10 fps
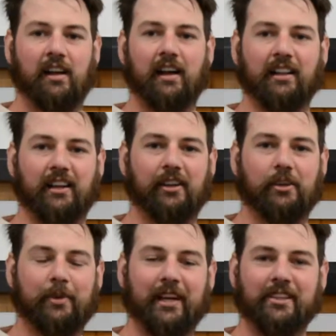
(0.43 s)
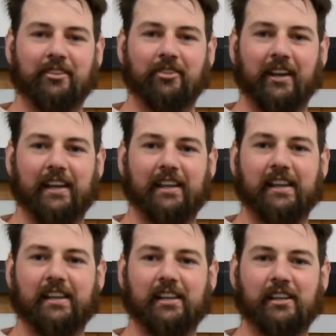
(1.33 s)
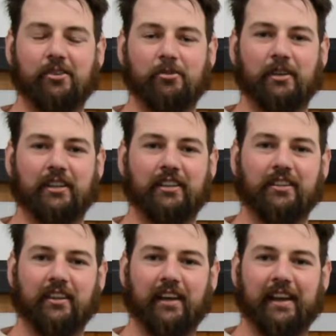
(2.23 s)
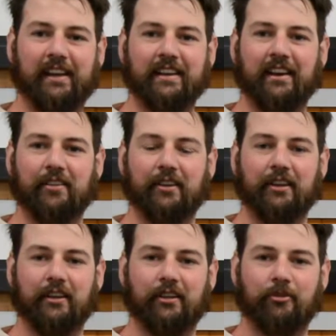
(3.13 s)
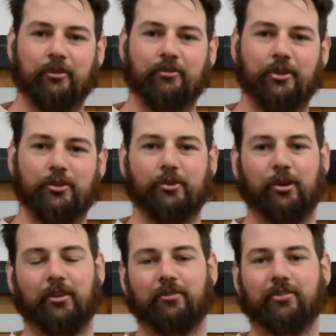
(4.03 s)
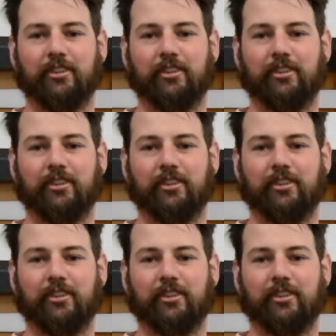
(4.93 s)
Hello, Patrick Fay here with another review of